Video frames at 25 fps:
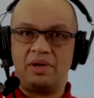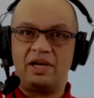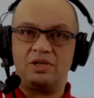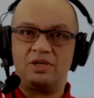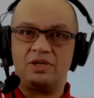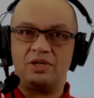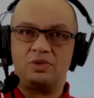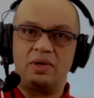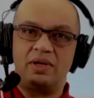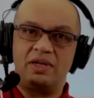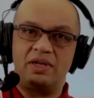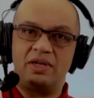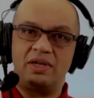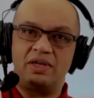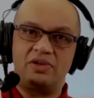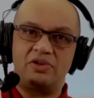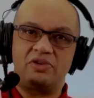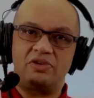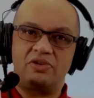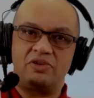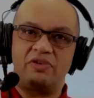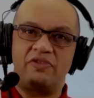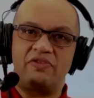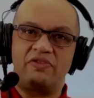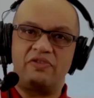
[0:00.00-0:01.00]
as one
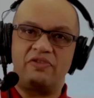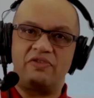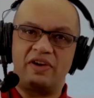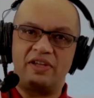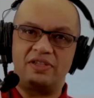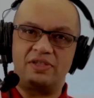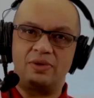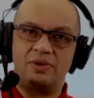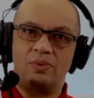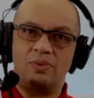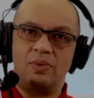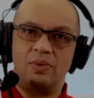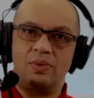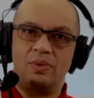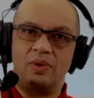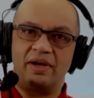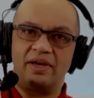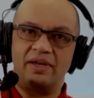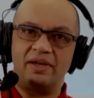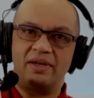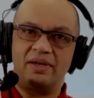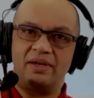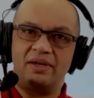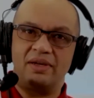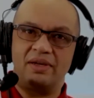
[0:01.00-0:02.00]
industry fades
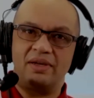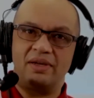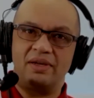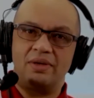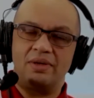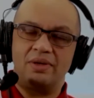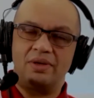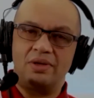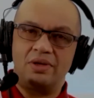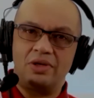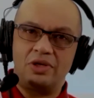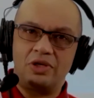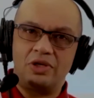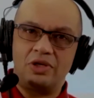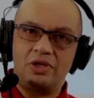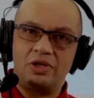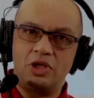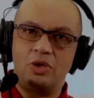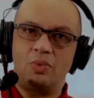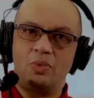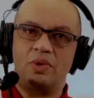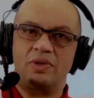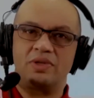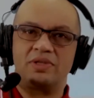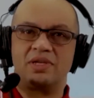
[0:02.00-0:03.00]
away,
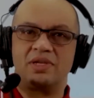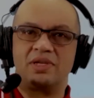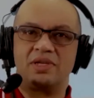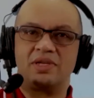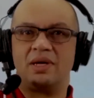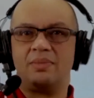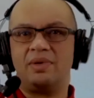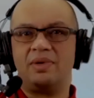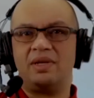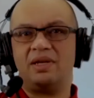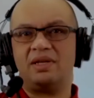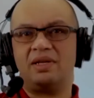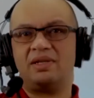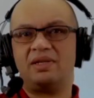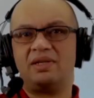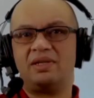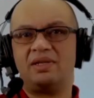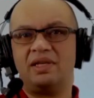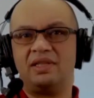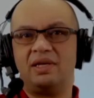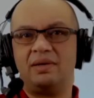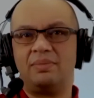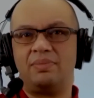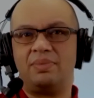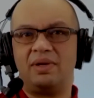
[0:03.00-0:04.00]
new ones come in and
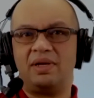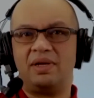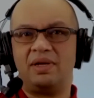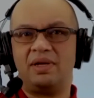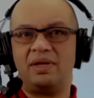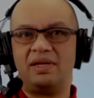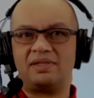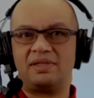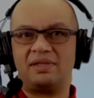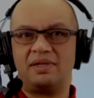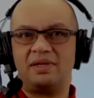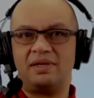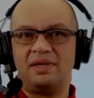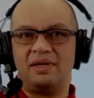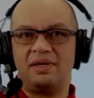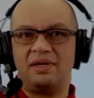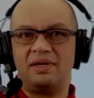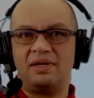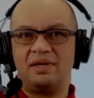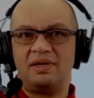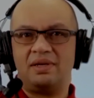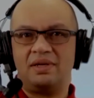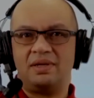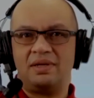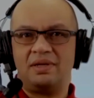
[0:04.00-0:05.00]
take their place.
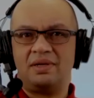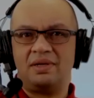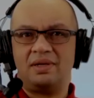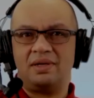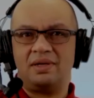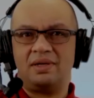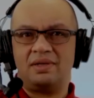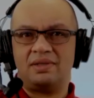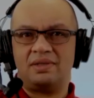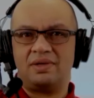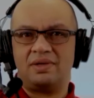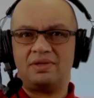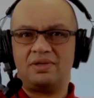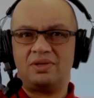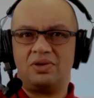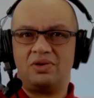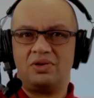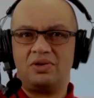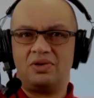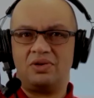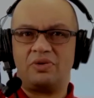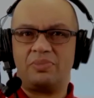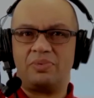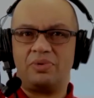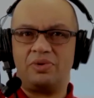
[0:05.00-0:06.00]
So as an
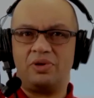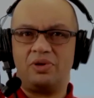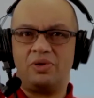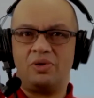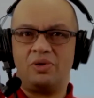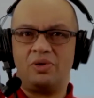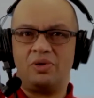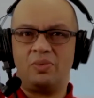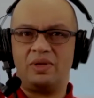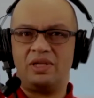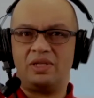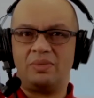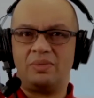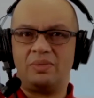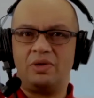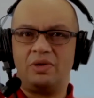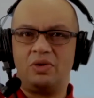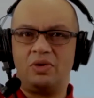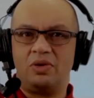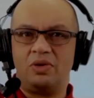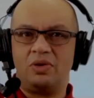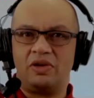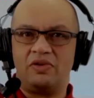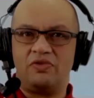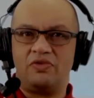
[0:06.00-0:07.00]
entrepreneur, we need to be
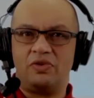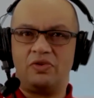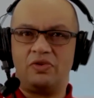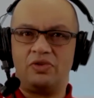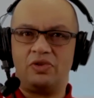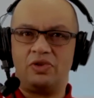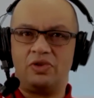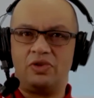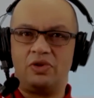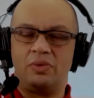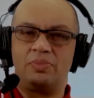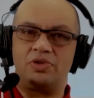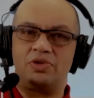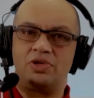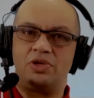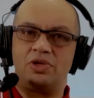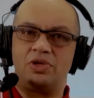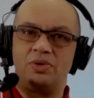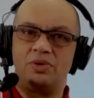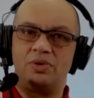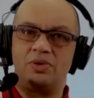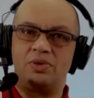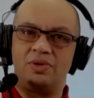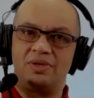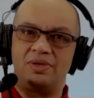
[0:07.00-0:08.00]
looking for the
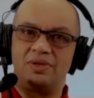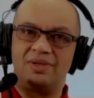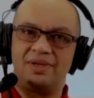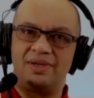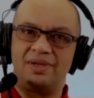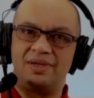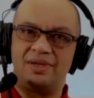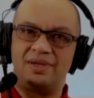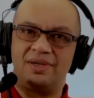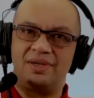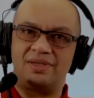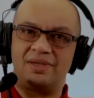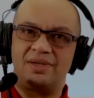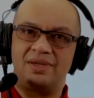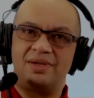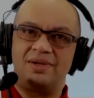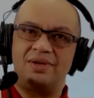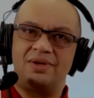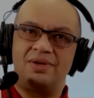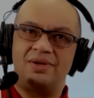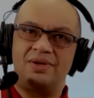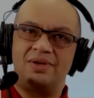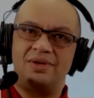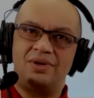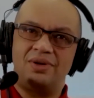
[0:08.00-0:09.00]
opportunities,
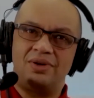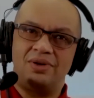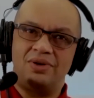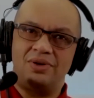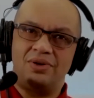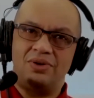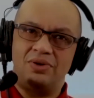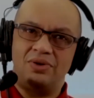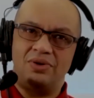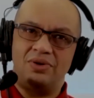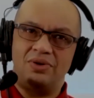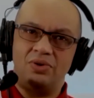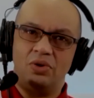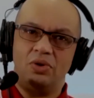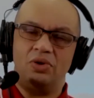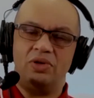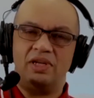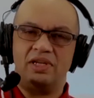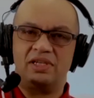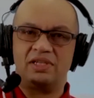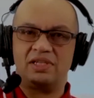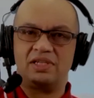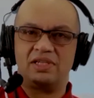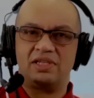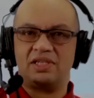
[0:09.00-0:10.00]
not
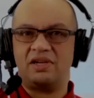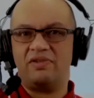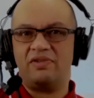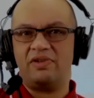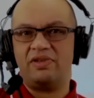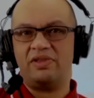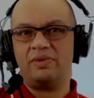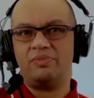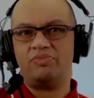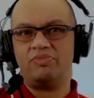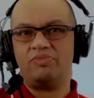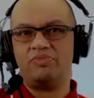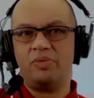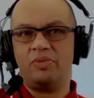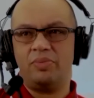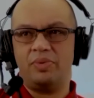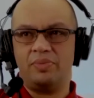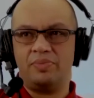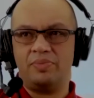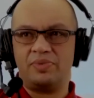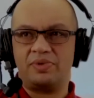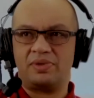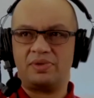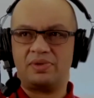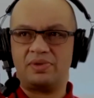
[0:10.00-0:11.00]
necessarily the
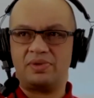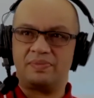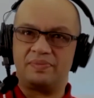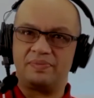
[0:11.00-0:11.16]
problems.